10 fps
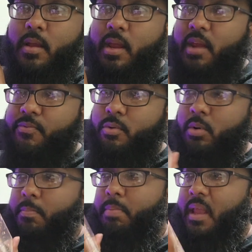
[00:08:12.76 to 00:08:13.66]
If you
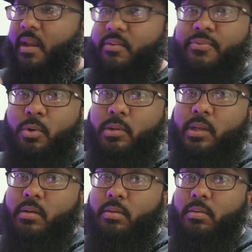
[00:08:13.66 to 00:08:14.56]
were
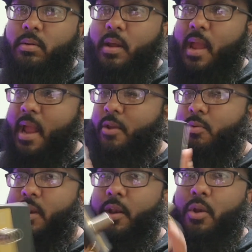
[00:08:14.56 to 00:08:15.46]
blindfolded and you
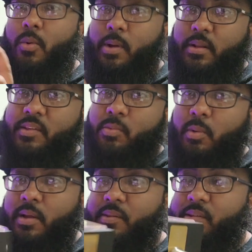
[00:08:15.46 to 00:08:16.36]
didn't know what this
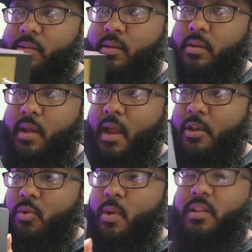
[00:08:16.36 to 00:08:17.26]
was and
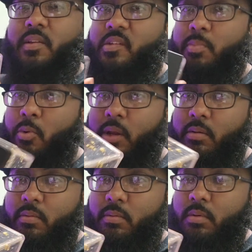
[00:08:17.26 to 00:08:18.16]
you went to smoke
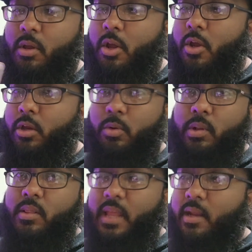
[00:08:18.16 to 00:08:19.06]
it, you
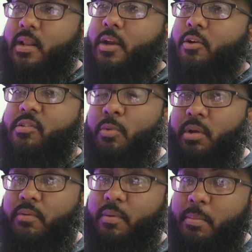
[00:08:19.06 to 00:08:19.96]
would think that you're
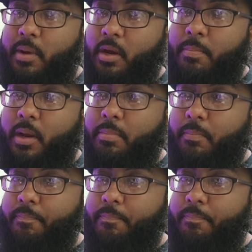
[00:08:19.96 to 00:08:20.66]
smoking from a bigger pipe.